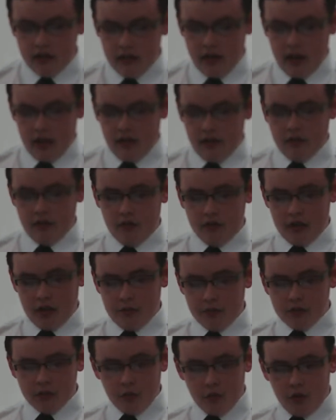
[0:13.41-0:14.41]
They thought
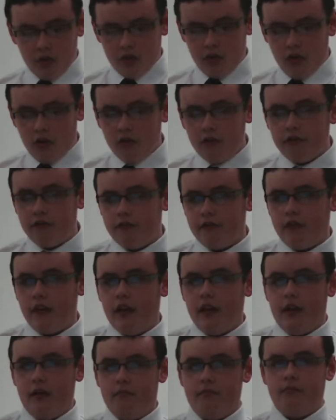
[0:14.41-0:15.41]
that was a one-off
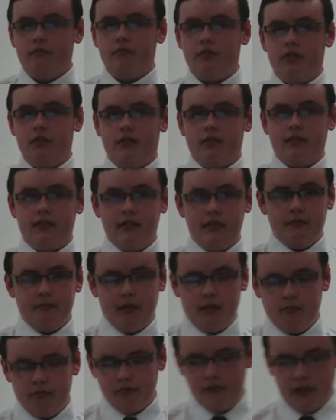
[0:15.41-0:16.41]
due to sleep
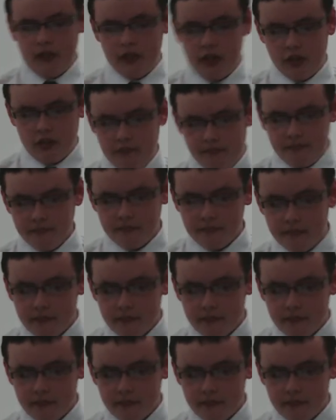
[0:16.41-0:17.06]
deprivation.